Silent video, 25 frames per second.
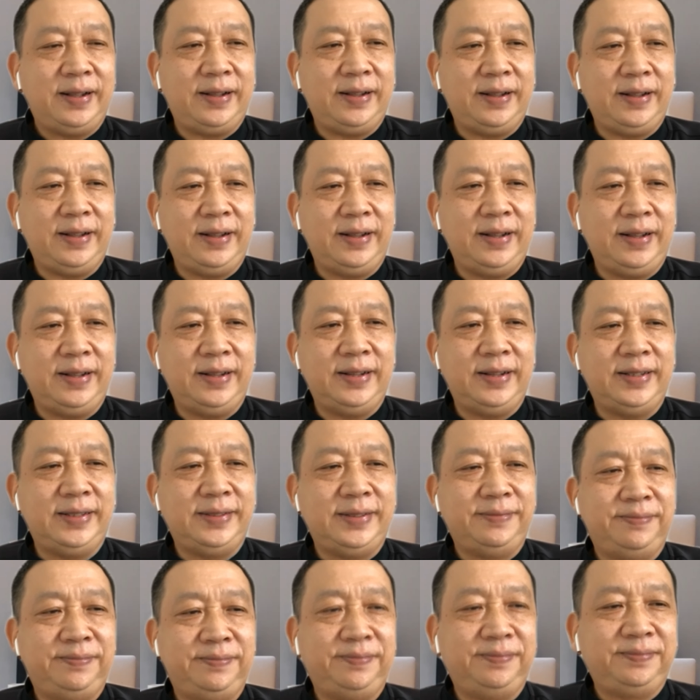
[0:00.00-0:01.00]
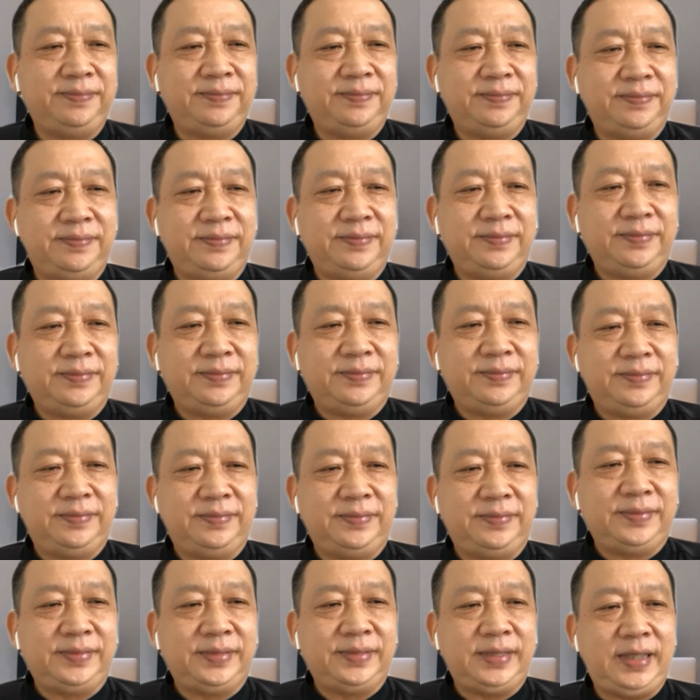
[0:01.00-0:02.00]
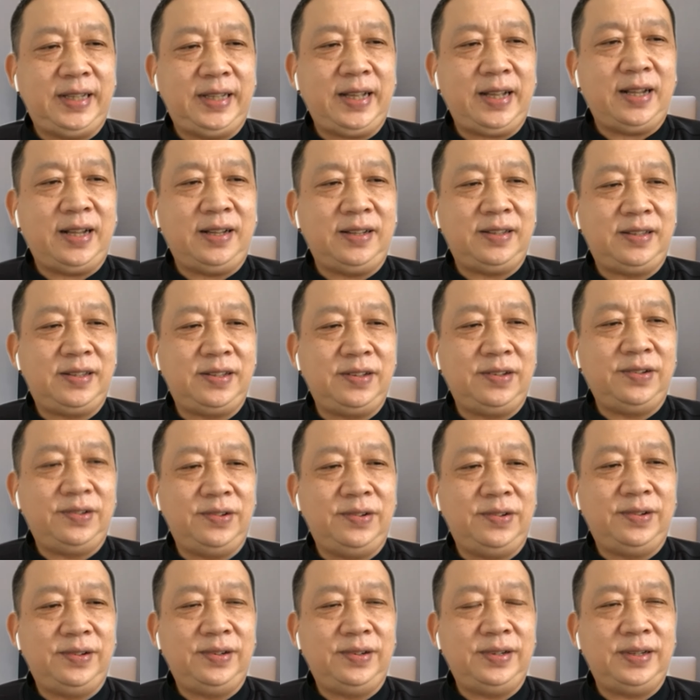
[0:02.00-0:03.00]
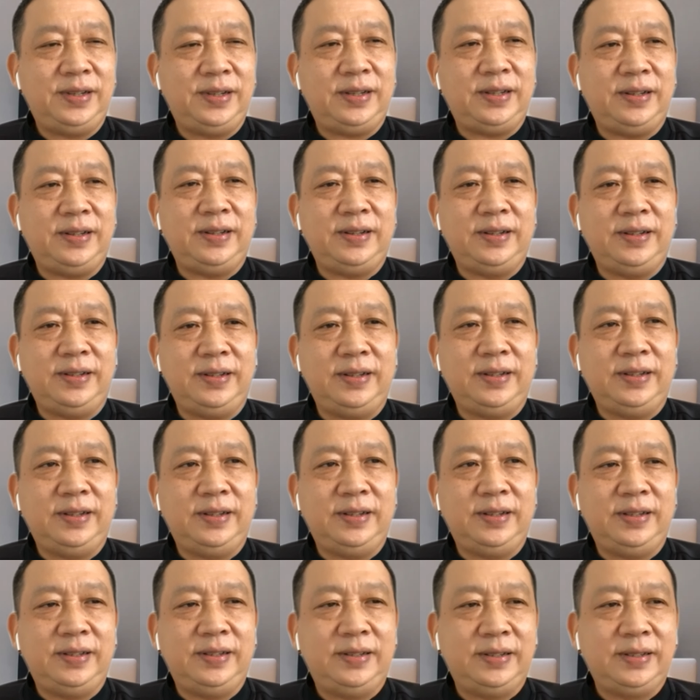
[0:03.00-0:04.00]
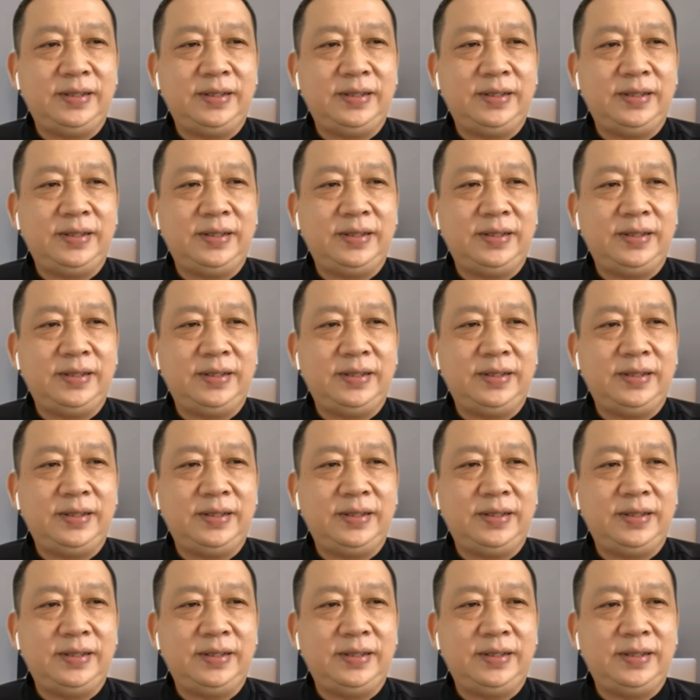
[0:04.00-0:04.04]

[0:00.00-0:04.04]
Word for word: um, yeah, so uh,